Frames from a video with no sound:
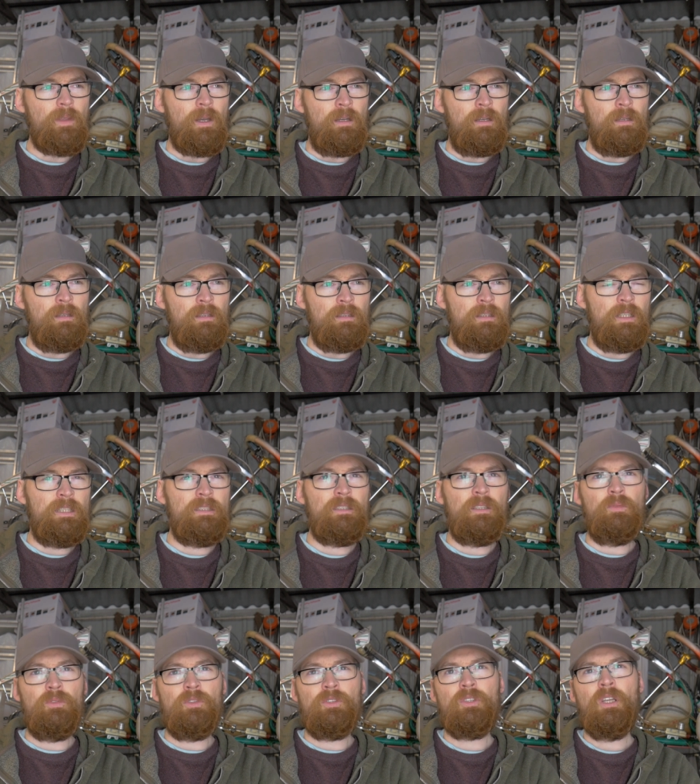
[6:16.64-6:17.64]
Uh, unless
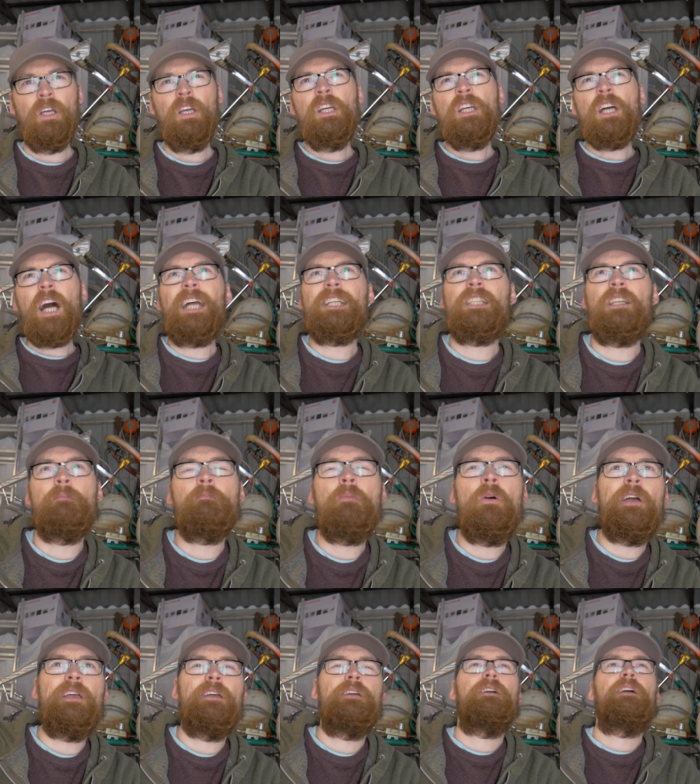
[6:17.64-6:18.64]
I was actually, I
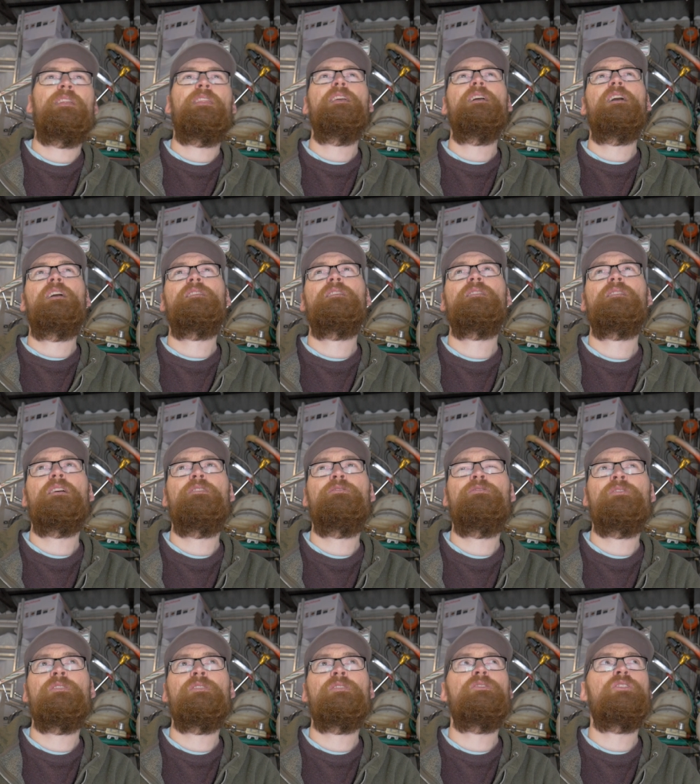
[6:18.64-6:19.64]
might. I think I
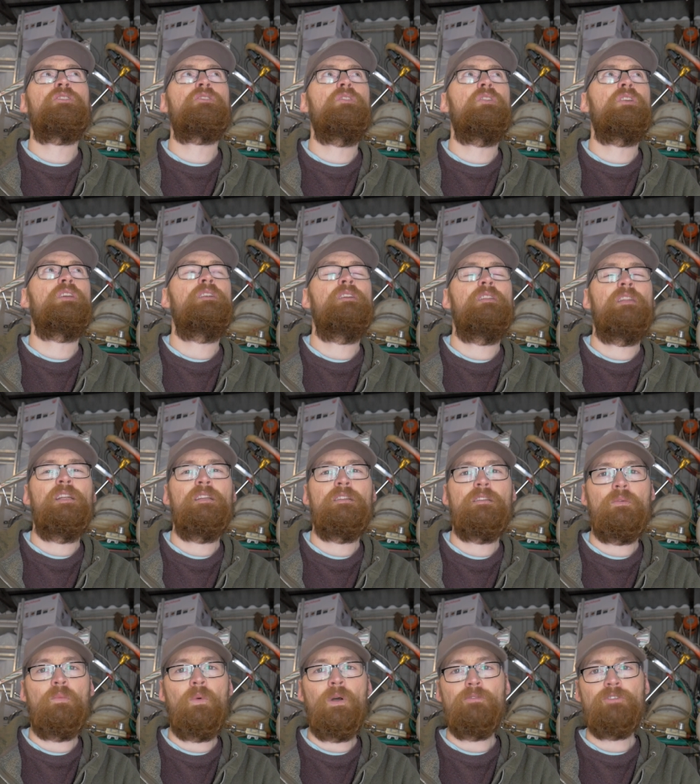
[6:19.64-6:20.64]
discovered just looking at the
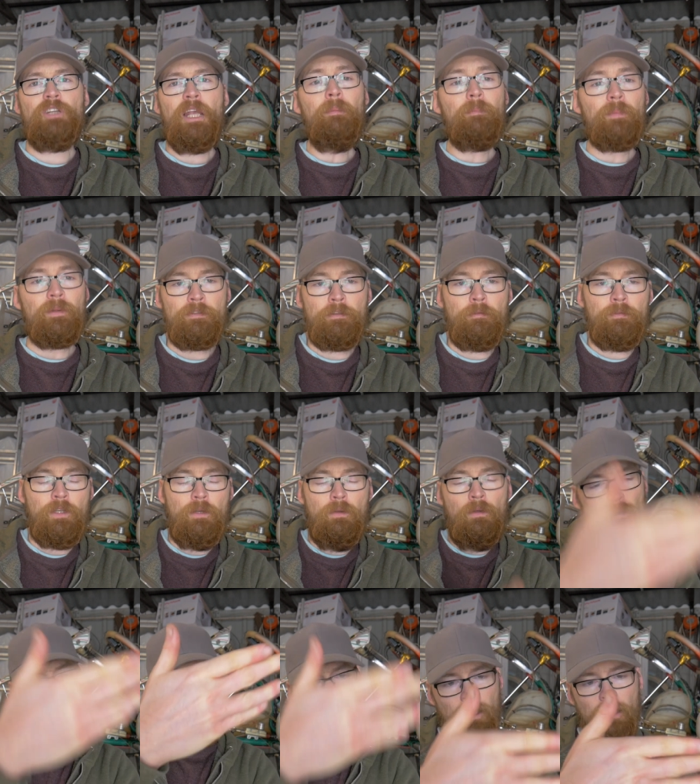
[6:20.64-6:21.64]
list of world champions. I was like,
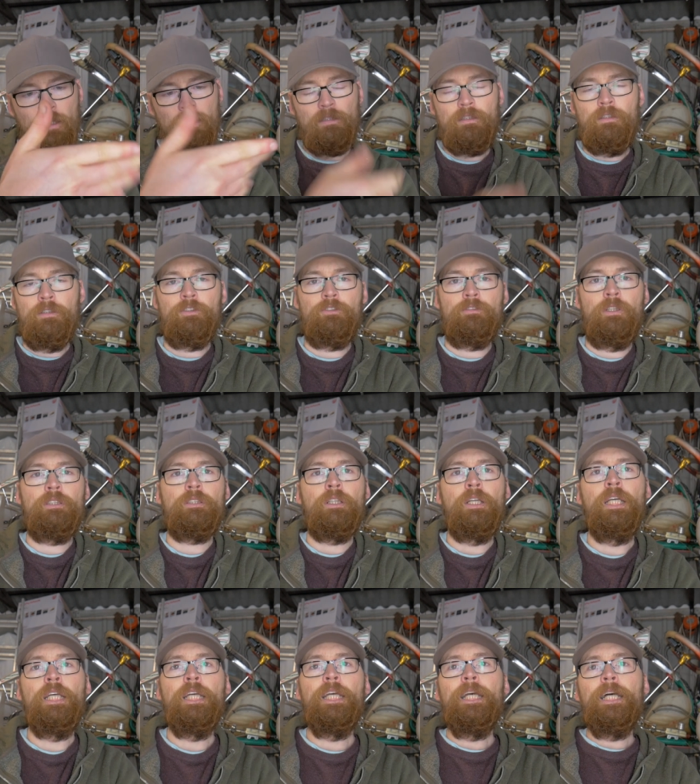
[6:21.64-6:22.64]
oh, okay, that's kind of strange.
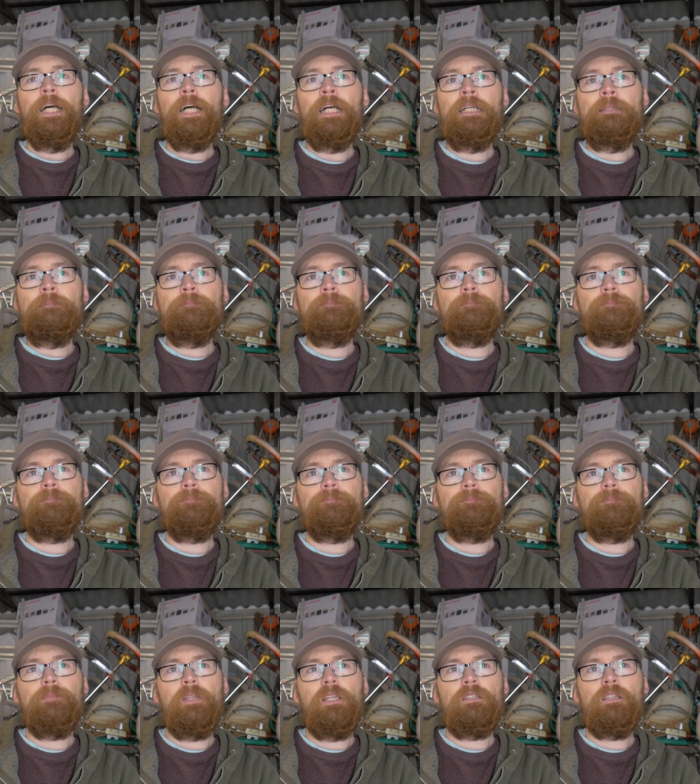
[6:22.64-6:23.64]
Um,
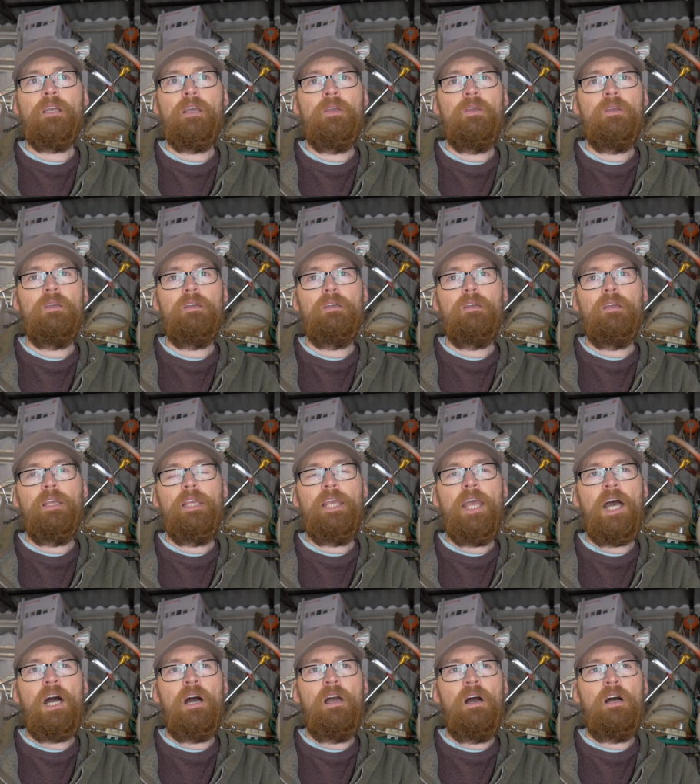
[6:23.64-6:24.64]
so
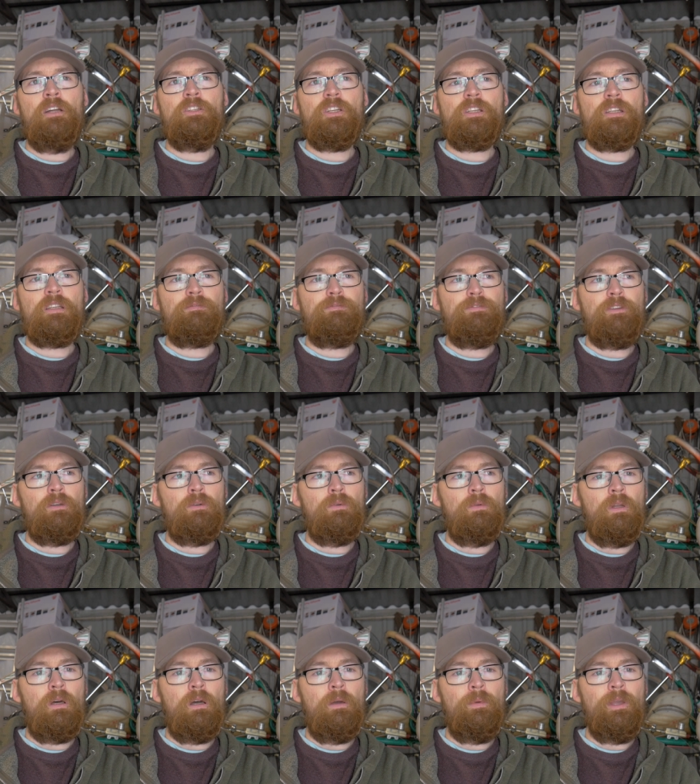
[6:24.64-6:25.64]
yeah, I, I, just
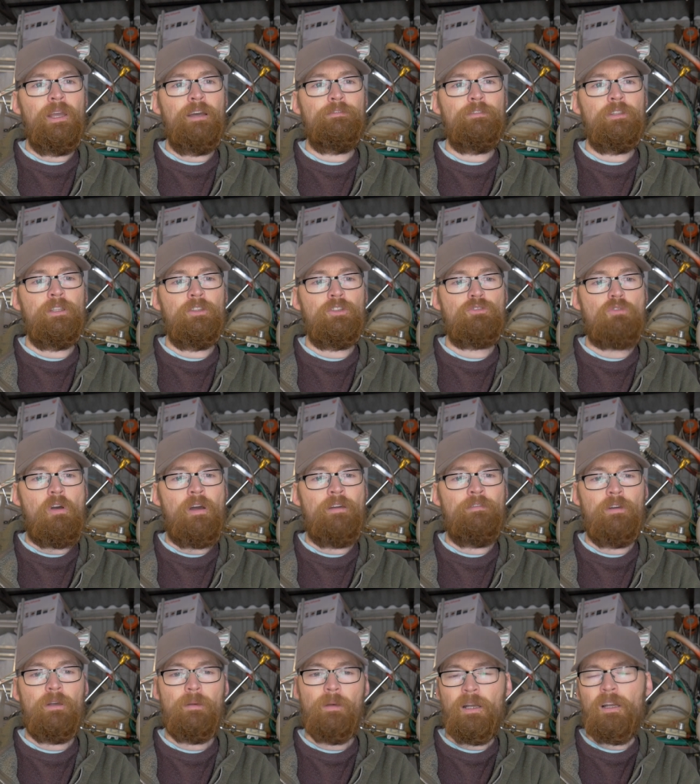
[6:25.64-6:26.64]
feel like we have a
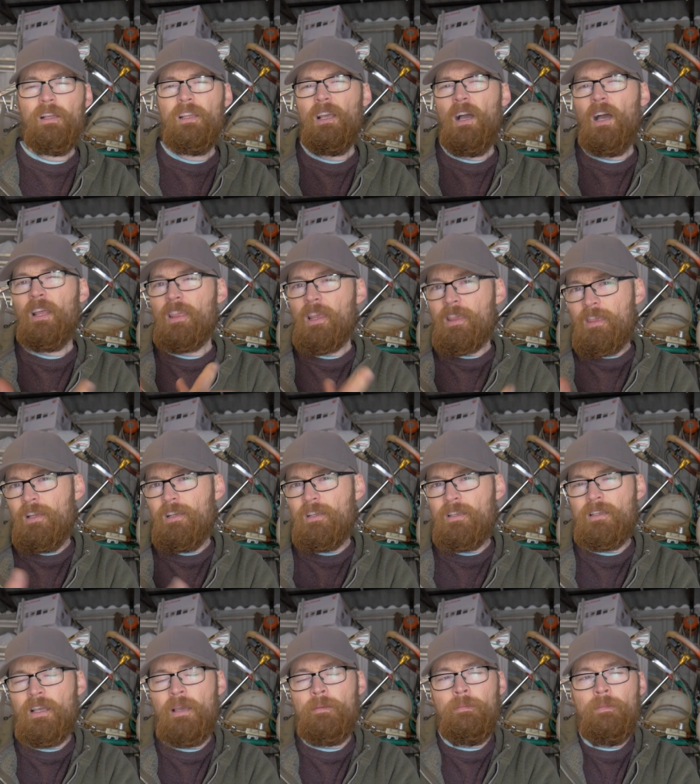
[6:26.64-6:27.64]
driver, and I think I, think the
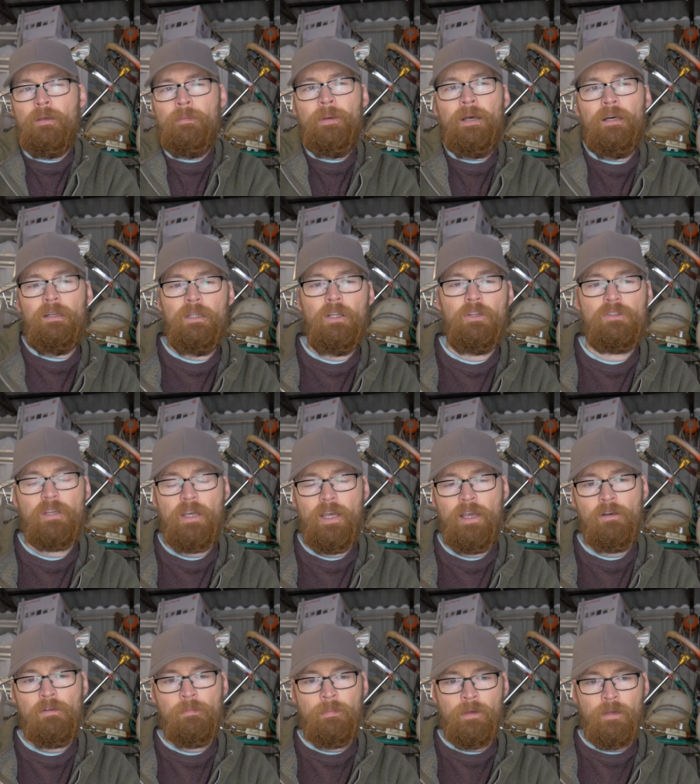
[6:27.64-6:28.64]
same about Lotta
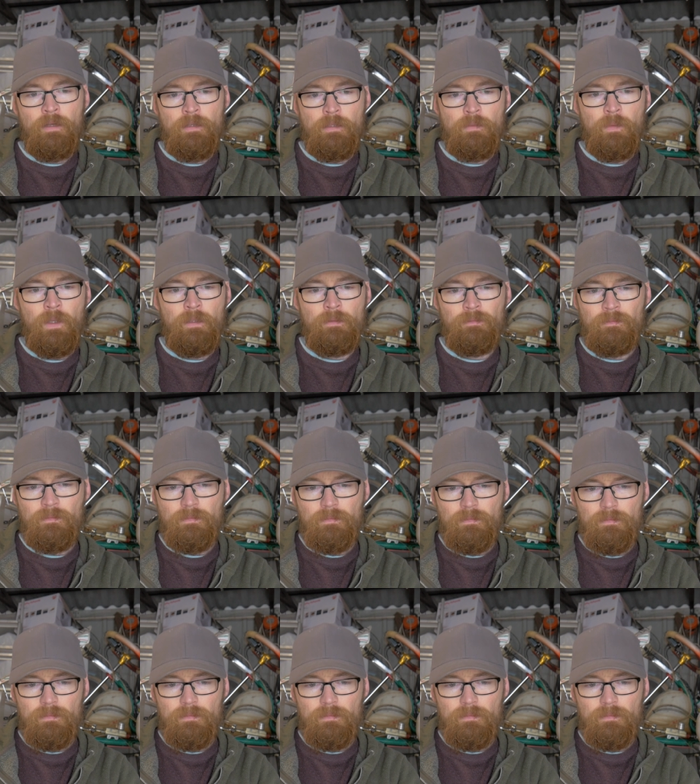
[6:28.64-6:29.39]
Hellberg as well,